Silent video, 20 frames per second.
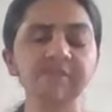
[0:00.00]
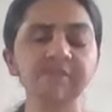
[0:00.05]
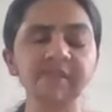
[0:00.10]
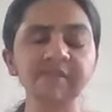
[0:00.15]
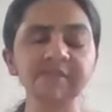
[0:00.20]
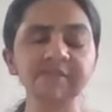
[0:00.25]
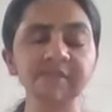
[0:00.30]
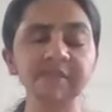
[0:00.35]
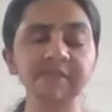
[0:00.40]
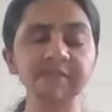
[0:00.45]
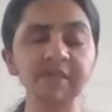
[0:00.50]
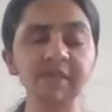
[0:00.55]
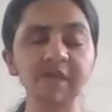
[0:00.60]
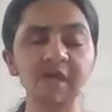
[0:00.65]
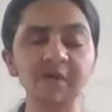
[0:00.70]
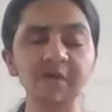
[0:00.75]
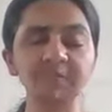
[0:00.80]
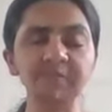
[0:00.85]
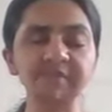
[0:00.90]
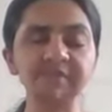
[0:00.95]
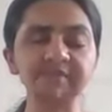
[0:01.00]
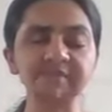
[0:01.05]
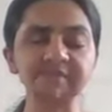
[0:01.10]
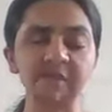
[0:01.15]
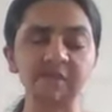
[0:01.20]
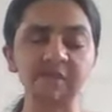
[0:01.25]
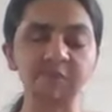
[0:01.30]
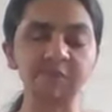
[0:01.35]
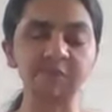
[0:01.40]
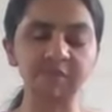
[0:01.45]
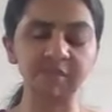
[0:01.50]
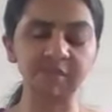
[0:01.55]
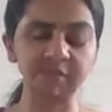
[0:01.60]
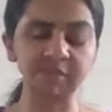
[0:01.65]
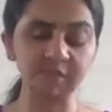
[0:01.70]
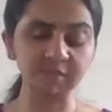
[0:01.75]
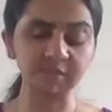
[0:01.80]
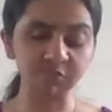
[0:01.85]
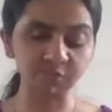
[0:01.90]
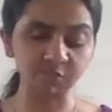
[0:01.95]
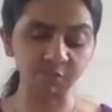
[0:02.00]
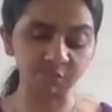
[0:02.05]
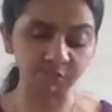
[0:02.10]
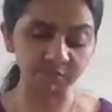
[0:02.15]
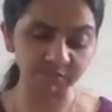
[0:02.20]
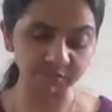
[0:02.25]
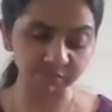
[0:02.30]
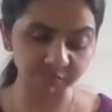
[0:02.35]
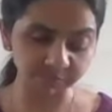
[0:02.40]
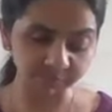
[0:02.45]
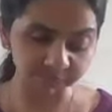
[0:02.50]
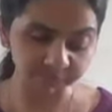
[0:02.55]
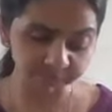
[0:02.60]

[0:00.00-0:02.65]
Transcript: creating the humming sound in the throat.